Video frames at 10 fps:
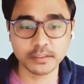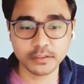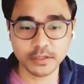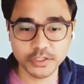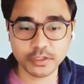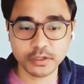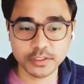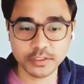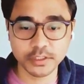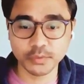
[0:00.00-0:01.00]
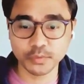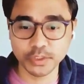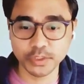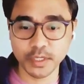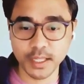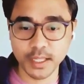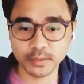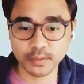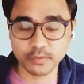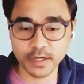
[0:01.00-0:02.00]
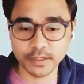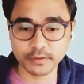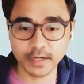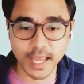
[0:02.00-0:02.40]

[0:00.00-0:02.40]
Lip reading: consider consulting with your healthcare provider